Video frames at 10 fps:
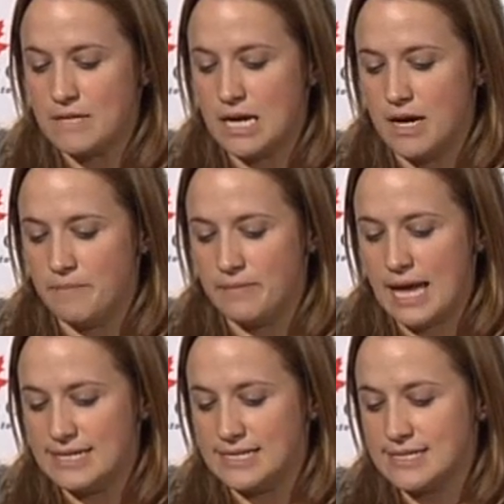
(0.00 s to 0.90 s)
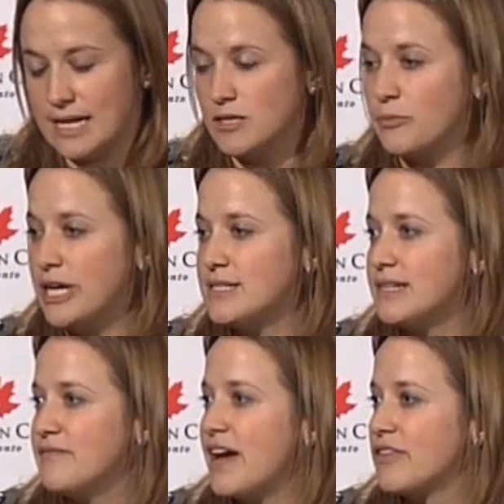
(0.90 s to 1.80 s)
as it celebrates, and
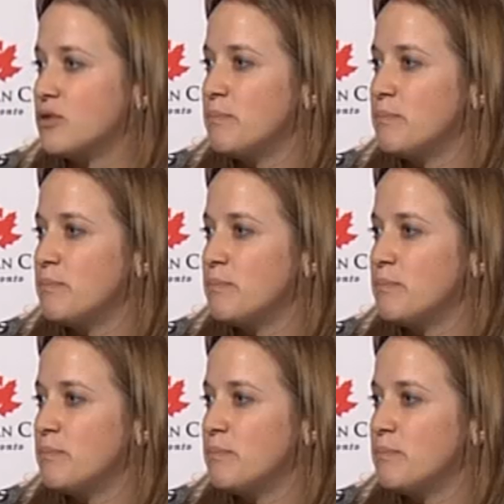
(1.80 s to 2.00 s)
in fact,